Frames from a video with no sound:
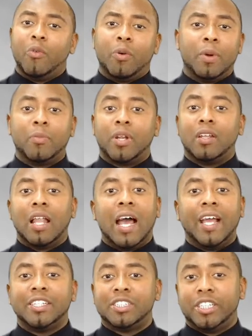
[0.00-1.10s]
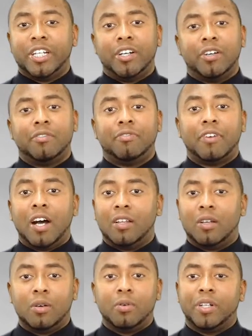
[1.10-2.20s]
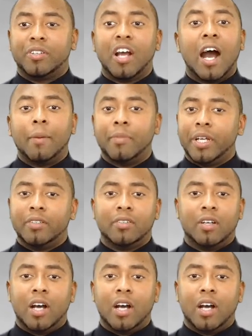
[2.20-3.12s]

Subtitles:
Remember to like, share, follow, and comment,